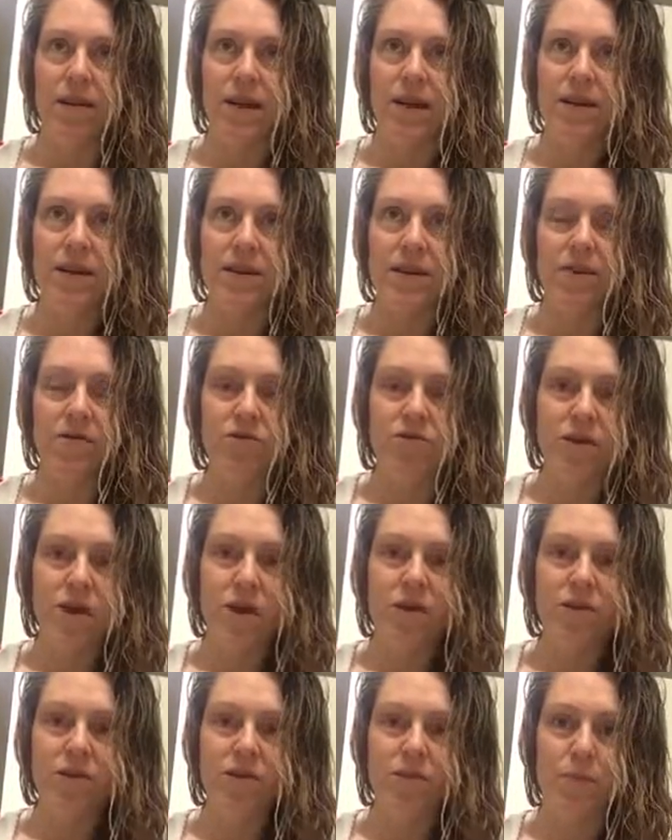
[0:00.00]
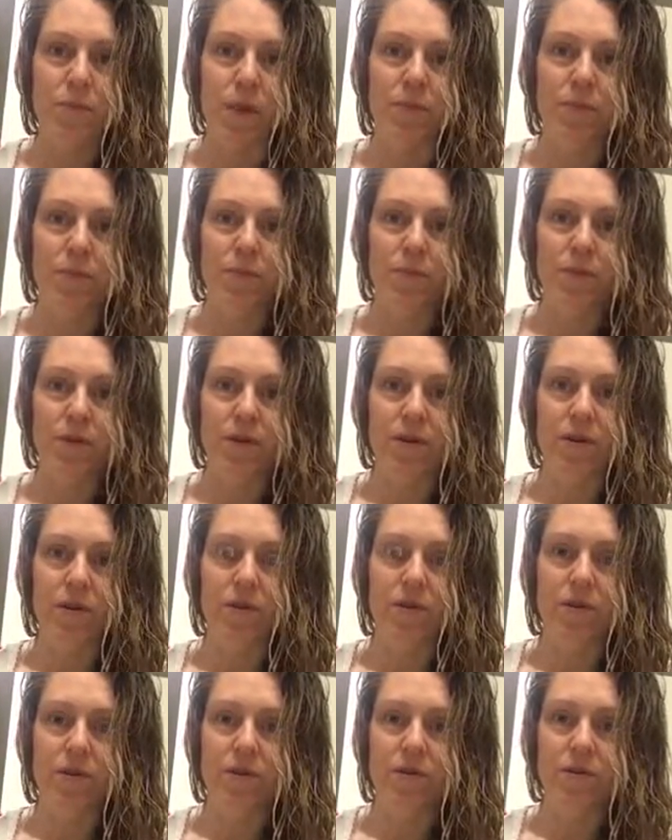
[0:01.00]
it's at a drier spot than where
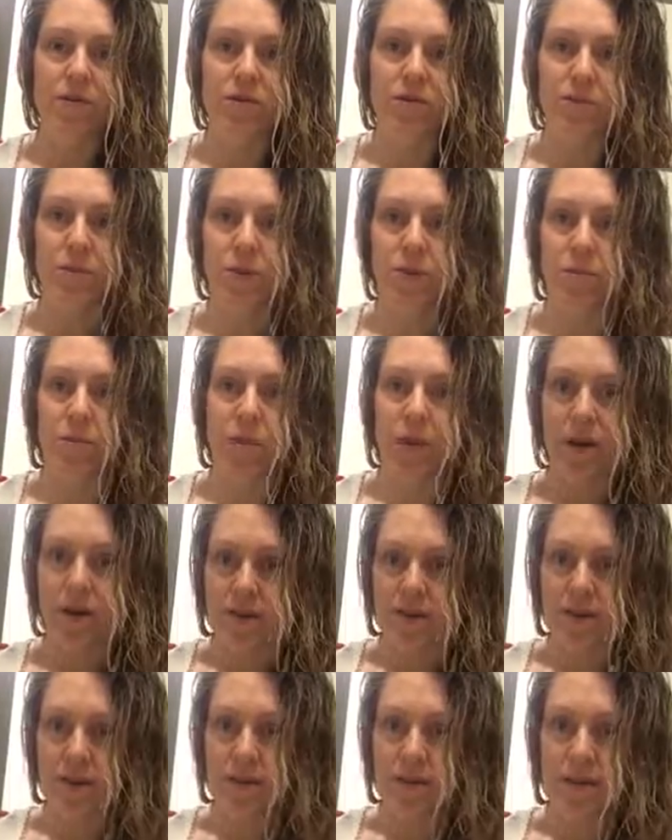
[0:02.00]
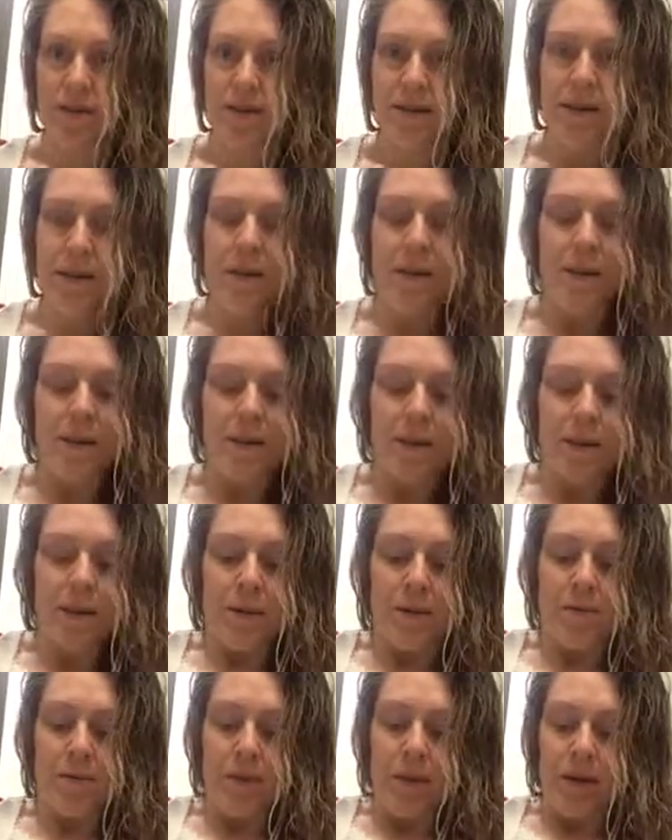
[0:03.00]
you usually put your product in.
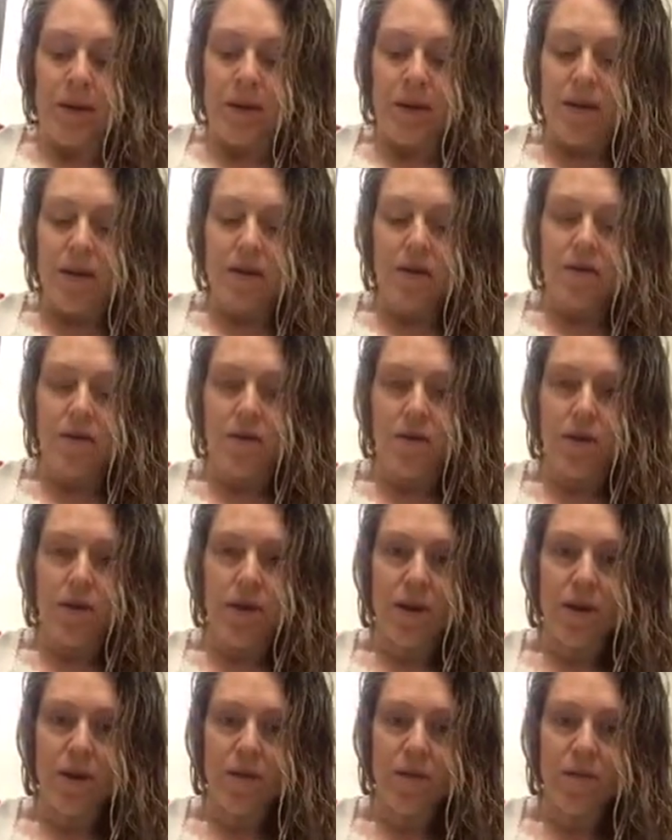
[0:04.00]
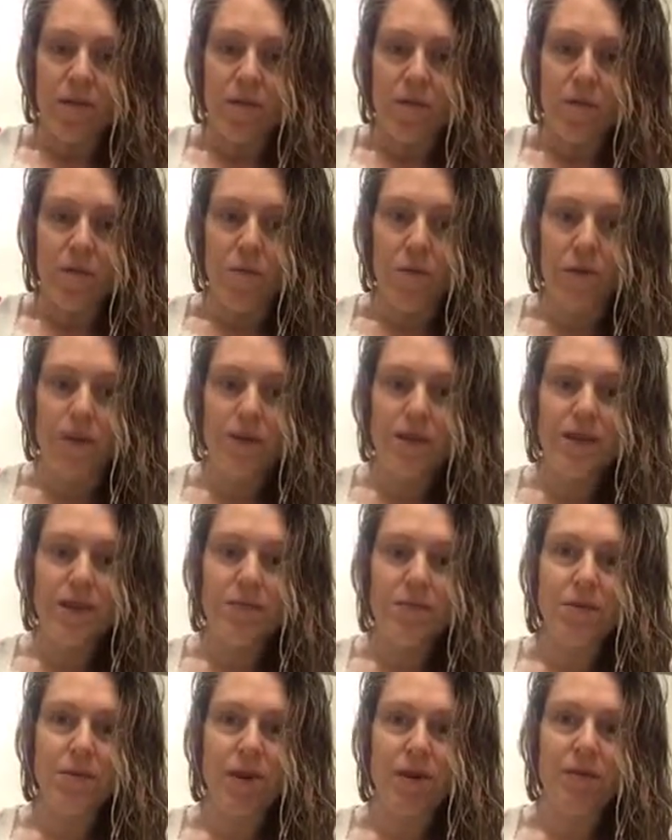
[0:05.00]
So one
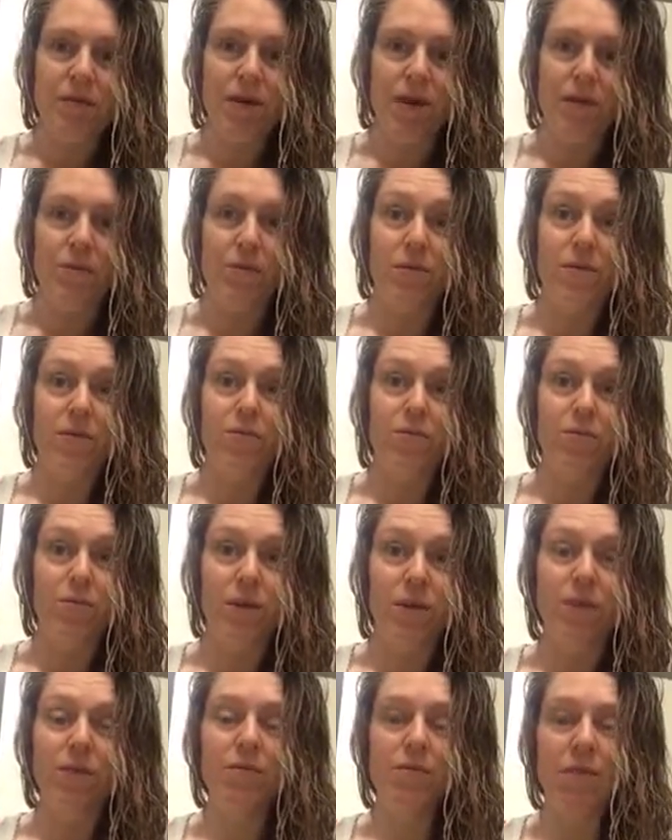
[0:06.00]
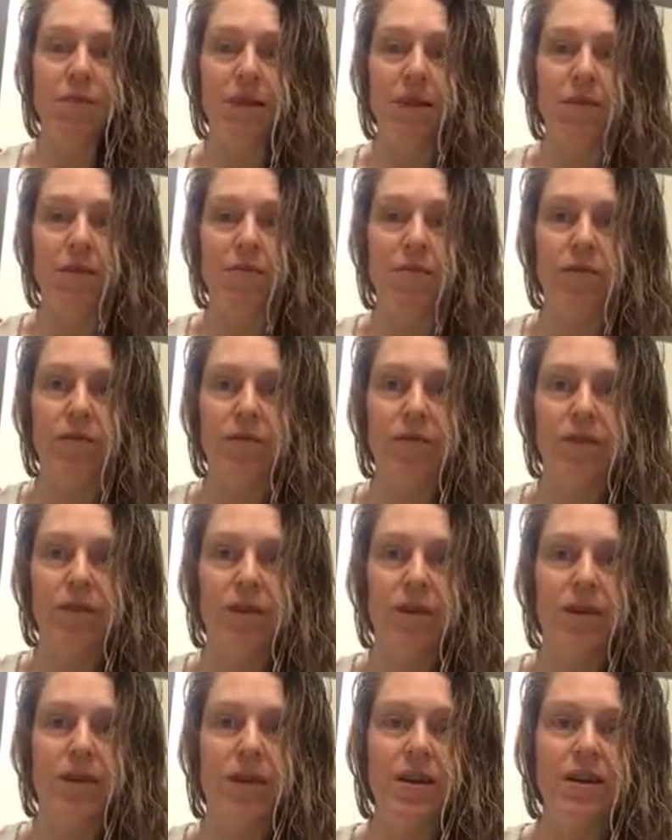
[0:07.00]
tip that I found was really, really helpful
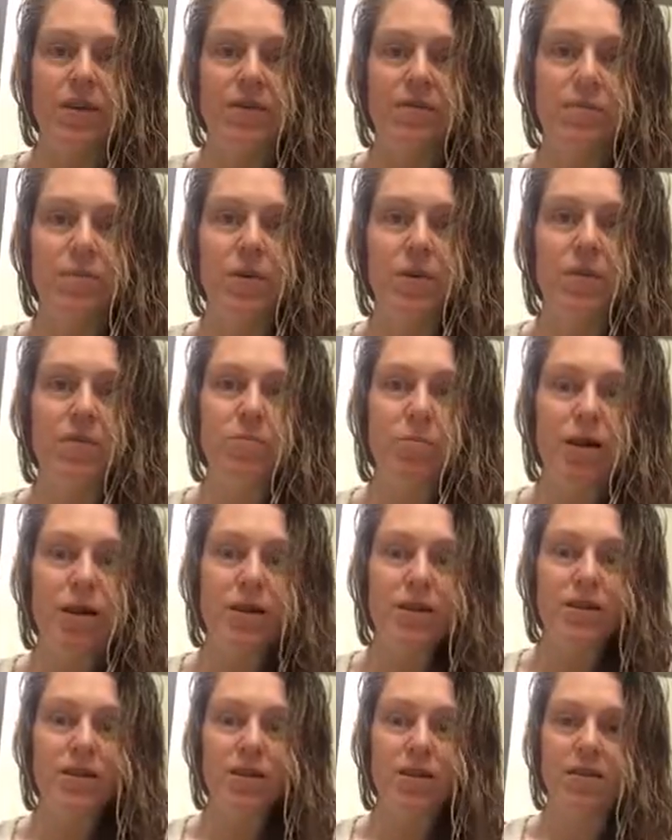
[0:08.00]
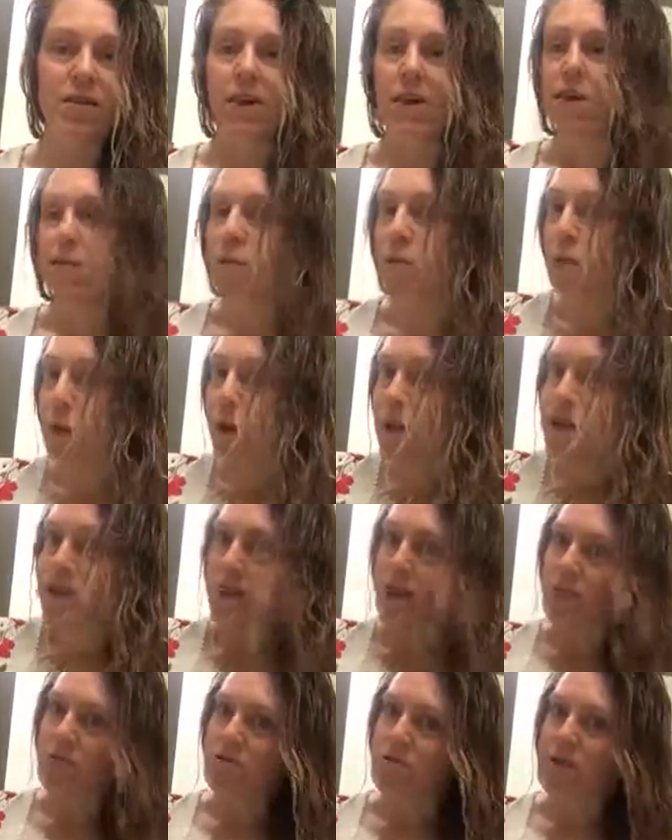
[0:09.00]
is to put your product in, like quick
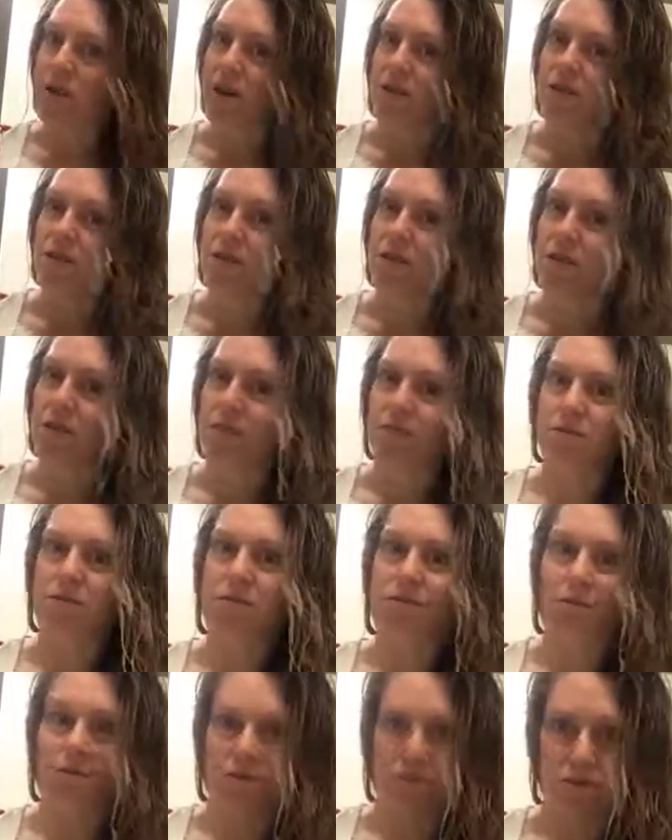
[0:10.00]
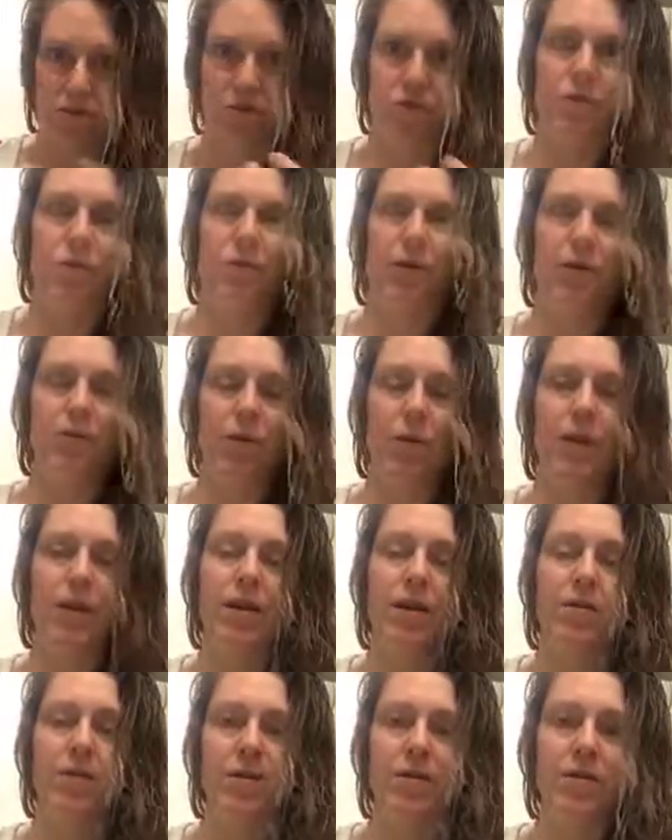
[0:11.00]
towel dry, just, so you're not dripping
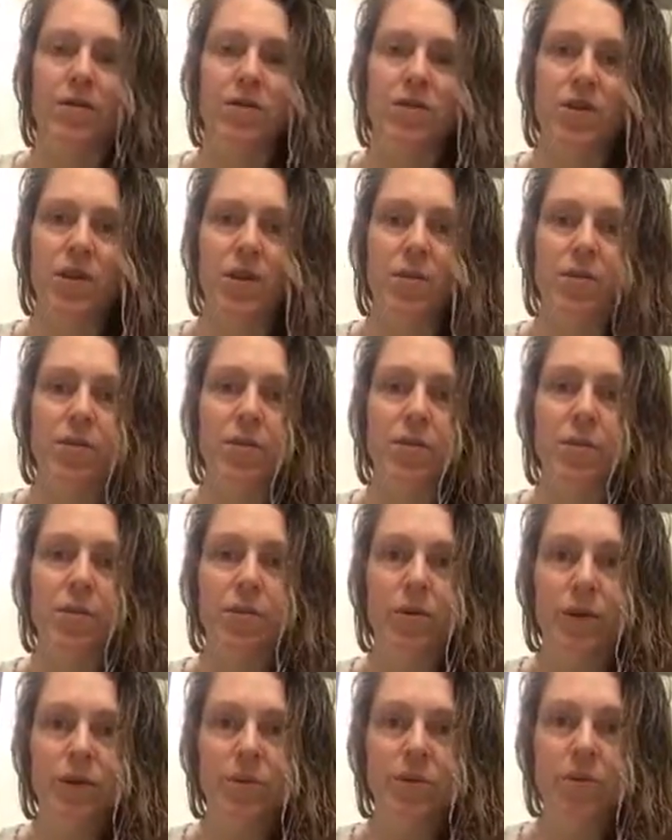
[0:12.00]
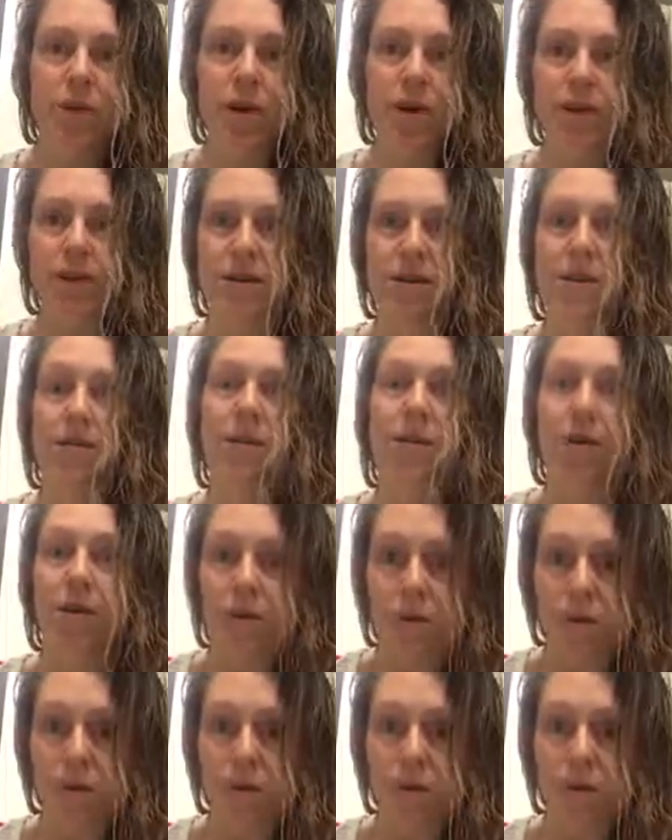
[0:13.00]
wet coming out of the shower, but put your product in